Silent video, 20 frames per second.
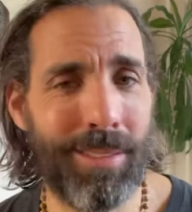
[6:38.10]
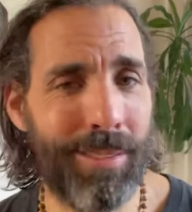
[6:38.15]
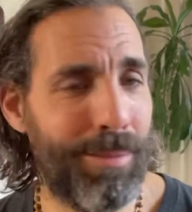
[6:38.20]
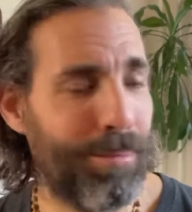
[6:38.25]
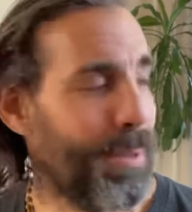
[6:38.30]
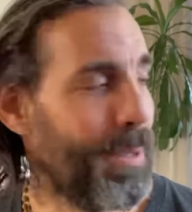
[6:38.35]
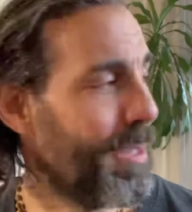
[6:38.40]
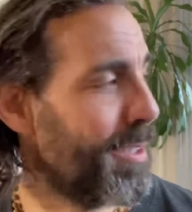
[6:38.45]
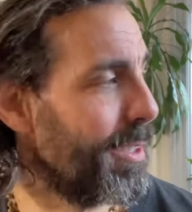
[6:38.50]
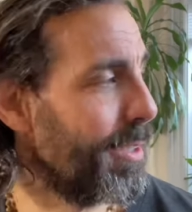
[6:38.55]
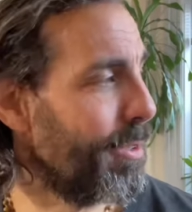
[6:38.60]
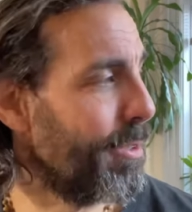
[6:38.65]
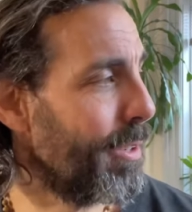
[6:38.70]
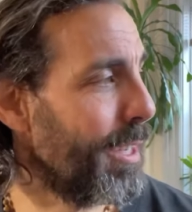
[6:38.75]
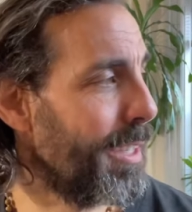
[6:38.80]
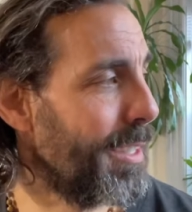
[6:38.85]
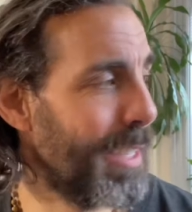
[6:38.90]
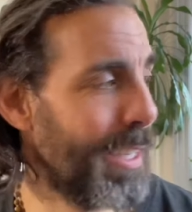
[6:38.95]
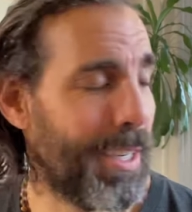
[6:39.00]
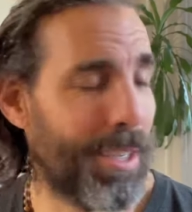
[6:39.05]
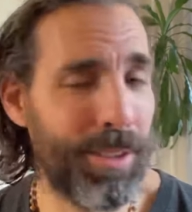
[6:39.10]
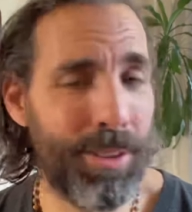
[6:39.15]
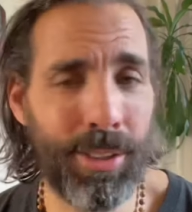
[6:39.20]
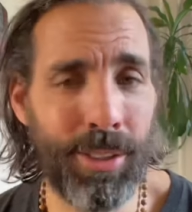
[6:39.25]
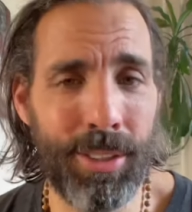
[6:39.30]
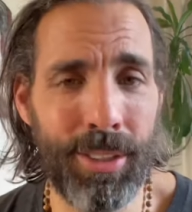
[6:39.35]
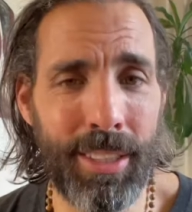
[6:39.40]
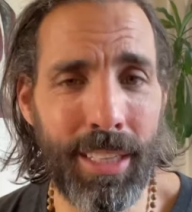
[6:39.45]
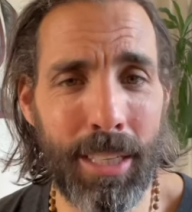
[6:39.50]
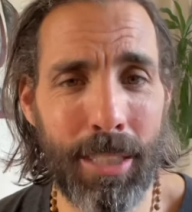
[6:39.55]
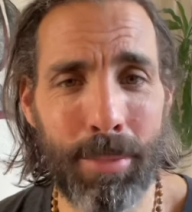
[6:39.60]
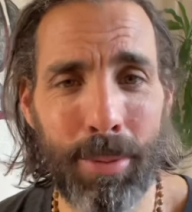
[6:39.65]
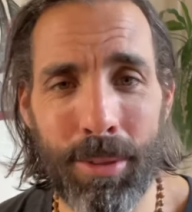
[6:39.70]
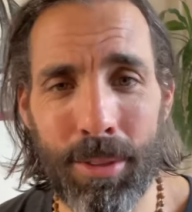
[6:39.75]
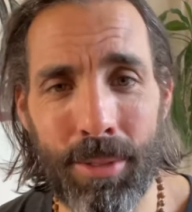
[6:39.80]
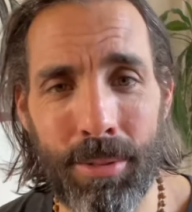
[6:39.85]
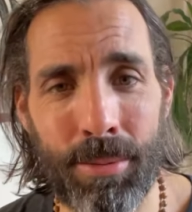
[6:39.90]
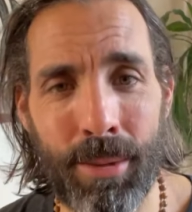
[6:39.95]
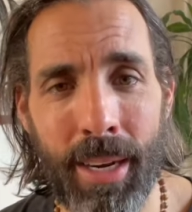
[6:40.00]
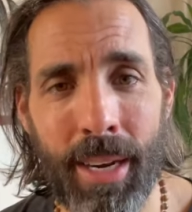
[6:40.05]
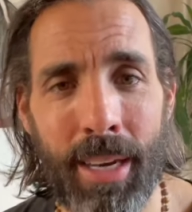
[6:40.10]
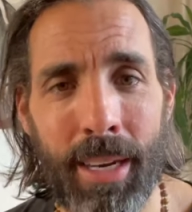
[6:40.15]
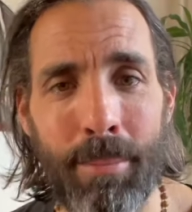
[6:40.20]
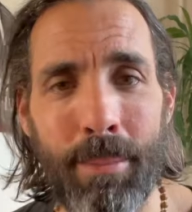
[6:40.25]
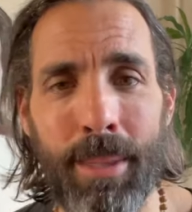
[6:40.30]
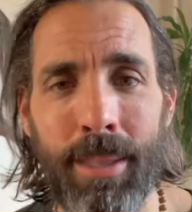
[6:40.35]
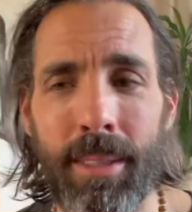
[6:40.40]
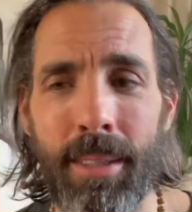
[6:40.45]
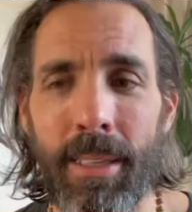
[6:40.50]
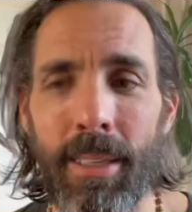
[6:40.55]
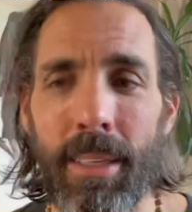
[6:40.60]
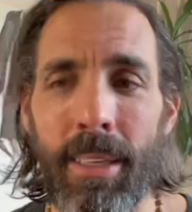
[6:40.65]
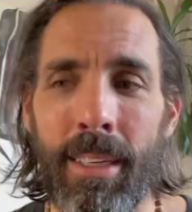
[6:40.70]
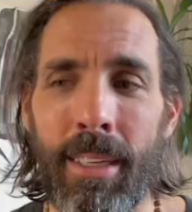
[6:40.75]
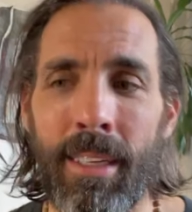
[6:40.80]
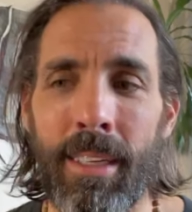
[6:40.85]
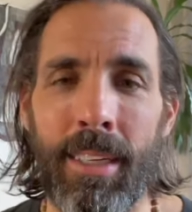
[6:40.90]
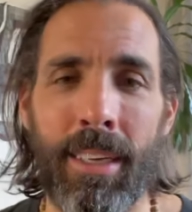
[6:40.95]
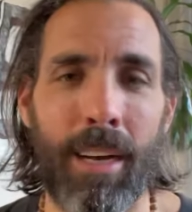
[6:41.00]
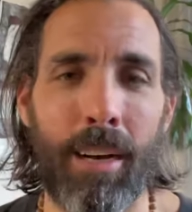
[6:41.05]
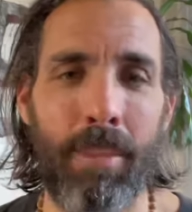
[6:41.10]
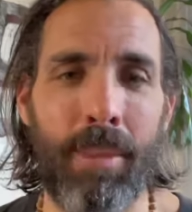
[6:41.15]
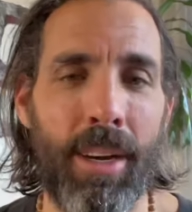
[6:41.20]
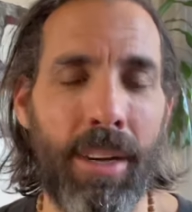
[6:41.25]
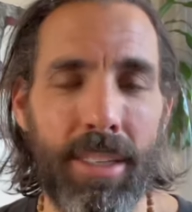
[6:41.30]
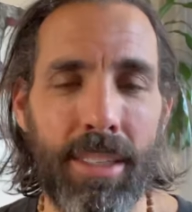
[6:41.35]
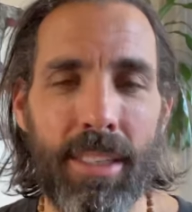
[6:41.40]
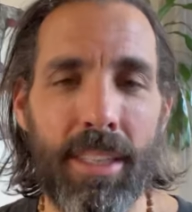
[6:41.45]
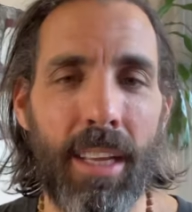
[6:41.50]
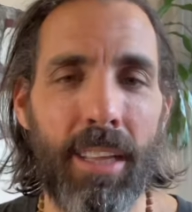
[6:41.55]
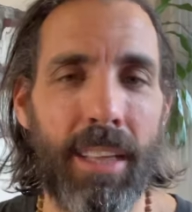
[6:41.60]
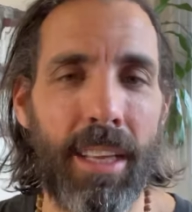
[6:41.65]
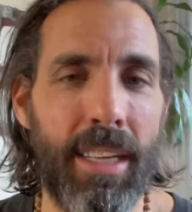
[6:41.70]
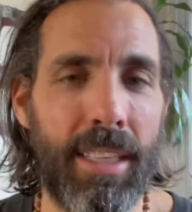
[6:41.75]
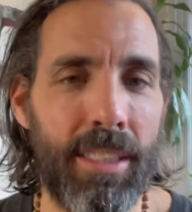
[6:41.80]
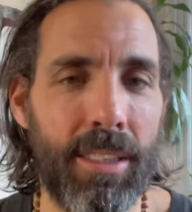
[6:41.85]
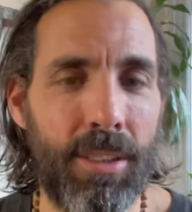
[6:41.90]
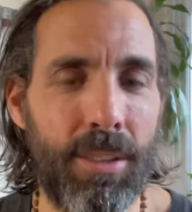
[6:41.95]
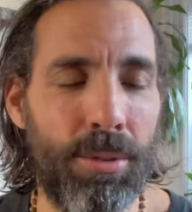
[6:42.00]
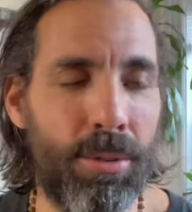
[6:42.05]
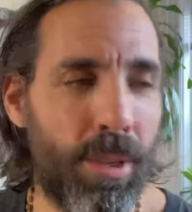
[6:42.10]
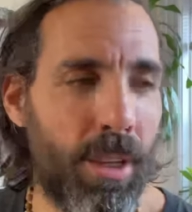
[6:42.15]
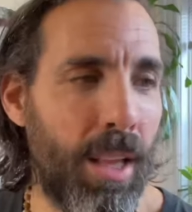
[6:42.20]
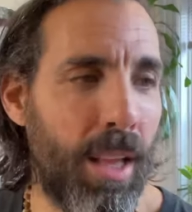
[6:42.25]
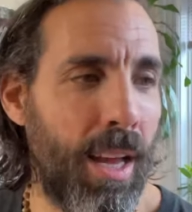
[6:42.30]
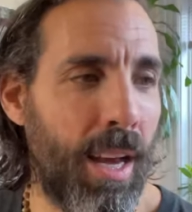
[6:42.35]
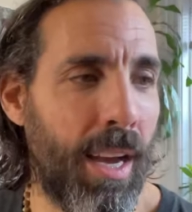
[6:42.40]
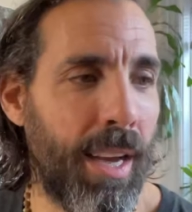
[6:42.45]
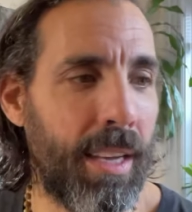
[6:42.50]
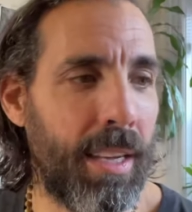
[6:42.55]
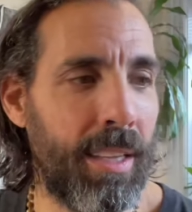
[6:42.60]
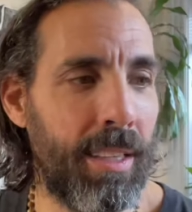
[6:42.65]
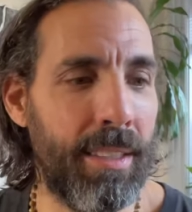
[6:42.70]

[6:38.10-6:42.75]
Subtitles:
be so great today on Thursday. It's supposed to rain, but I'm there on Sundays at 2 o'clock.